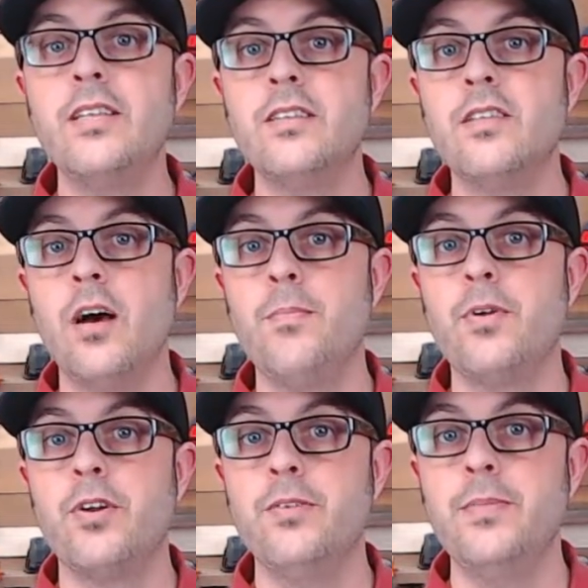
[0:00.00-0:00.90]
this
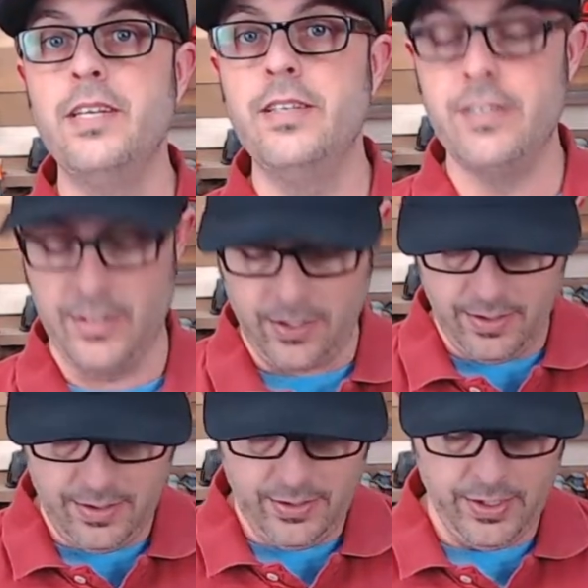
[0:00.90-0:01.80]
up couldn't be easier.
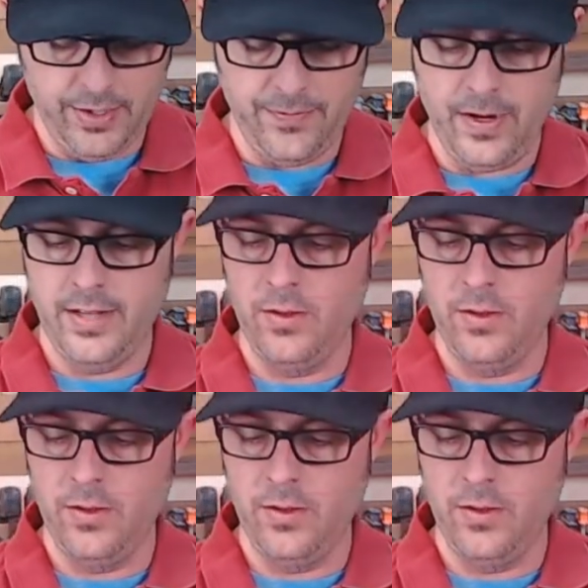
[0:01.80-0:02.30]
You're going to find the